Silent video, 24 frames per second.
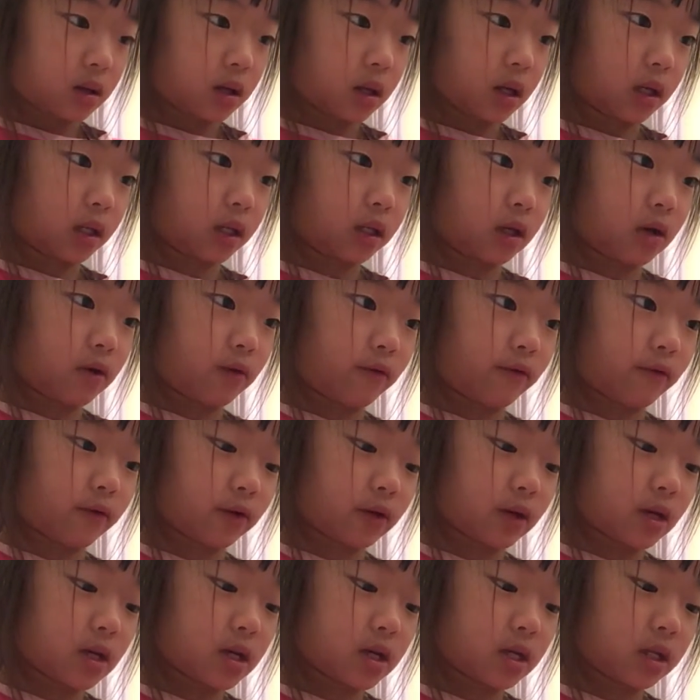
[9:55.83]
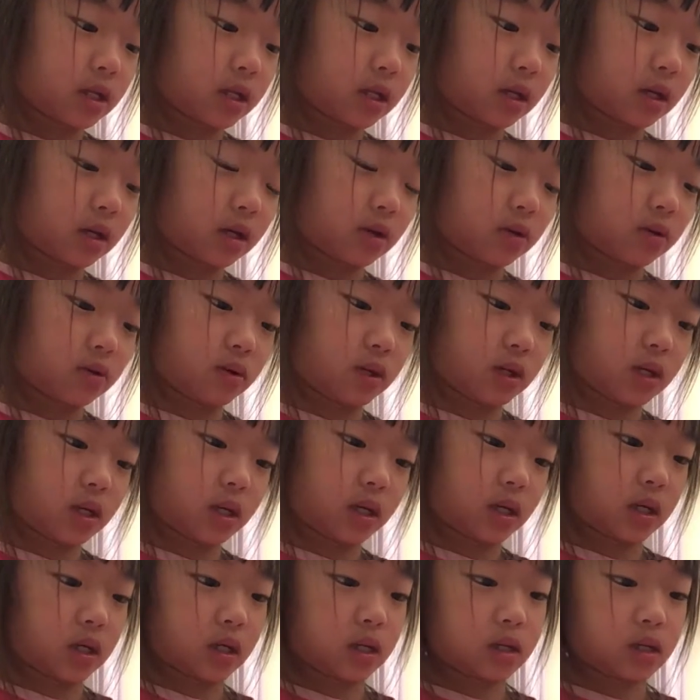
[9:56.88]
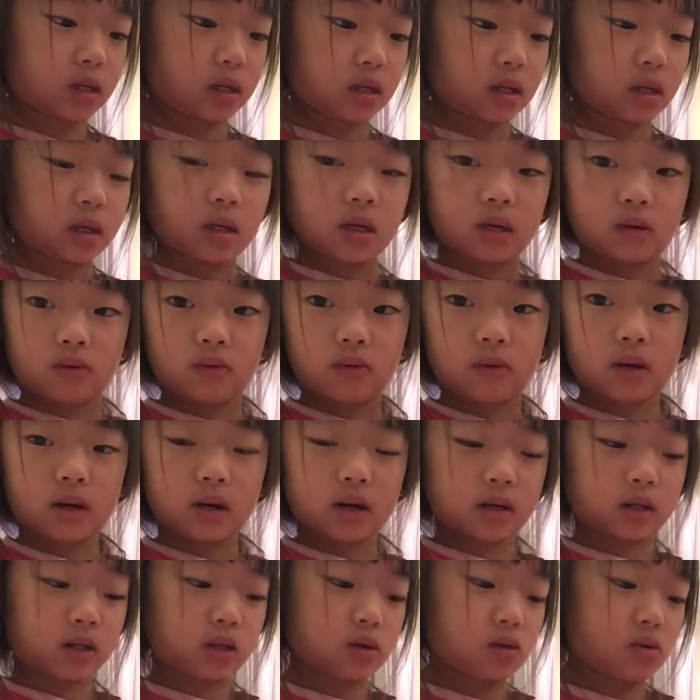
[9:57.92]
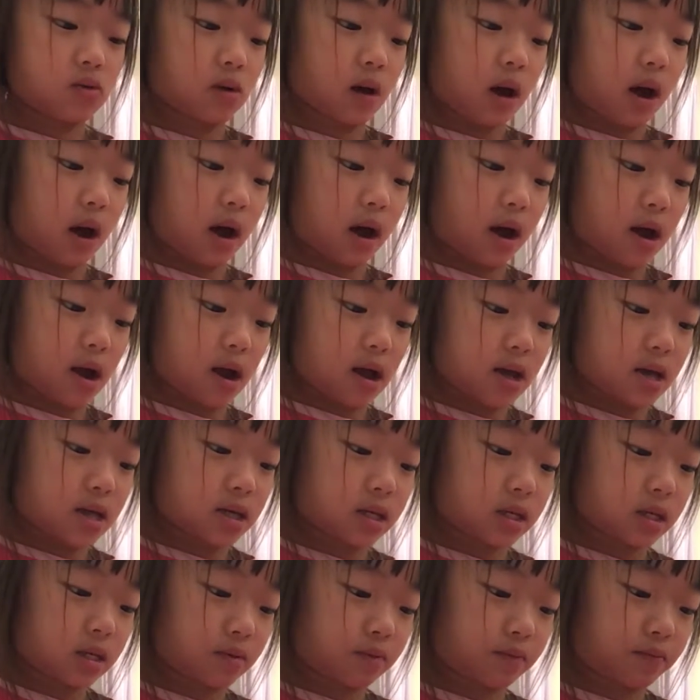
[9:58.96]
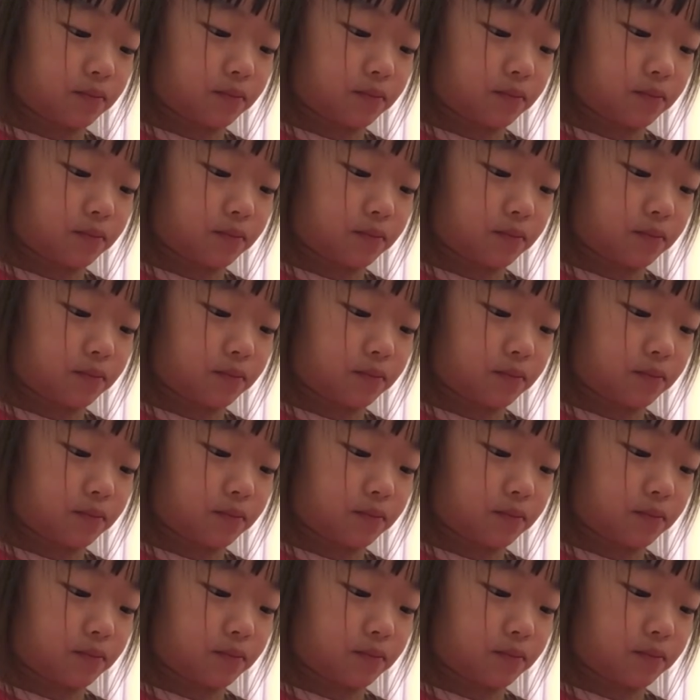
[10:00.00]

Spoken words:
Okay, So for this, you want 2 eyes.